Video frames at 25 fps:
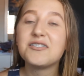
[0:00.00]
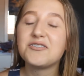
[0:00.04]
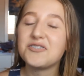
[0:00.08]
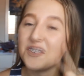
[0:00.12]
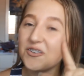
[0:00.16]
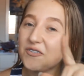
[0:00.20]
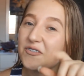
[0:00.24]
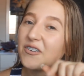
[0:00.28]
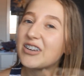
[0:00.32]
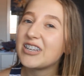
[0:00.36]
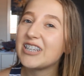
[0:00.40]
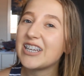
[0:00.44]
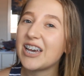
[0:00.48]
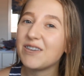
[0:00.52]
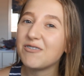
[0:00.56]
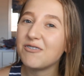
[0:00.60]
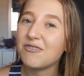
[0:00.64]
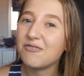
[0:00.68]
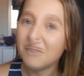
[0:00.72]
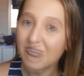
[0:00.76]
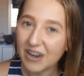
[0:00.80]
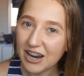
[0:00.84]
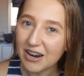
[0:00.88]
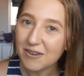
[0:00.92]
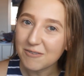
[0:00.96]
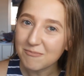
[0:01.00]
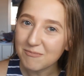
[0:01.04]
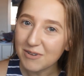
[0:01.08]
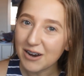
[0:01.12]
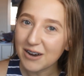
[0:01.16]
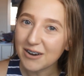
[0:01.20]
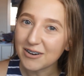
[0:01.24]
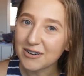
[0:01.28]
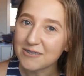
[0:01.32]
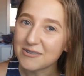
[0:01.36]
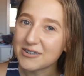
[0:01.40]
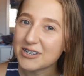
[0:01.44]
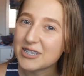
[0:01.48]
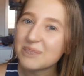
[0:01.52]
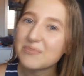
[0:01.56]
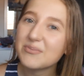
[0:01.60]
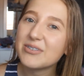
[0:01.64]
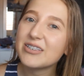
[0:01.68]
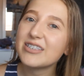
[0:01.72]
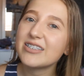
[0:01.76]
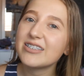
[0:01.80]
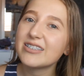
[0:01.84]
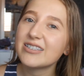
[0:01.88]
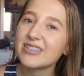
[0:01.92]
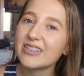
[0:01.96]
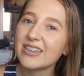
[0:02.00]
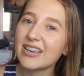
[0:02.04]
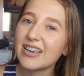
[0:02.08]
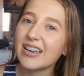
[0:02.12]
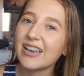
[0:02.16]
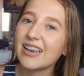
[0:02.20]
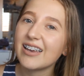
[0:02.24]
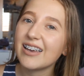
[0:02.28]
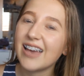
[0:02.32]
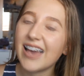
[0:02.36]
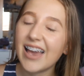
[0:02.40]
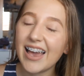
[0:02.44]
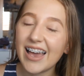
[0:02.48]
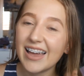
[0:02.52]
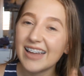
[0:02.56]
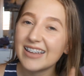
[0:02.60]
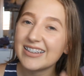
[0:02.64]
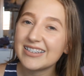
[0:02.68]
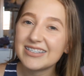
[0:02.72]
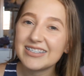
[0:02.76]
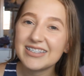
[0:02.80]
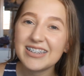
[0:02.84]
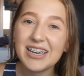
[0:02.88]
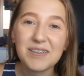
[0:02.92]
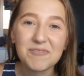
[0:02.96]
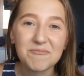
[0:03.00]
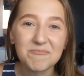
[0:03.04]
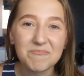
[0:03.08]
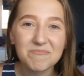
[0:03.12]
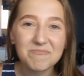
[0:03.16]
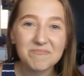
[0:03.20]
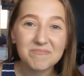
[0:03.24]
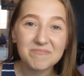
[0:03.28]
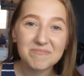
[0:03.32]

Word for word: Don't forget to have a very Merry Christmas, and yeah,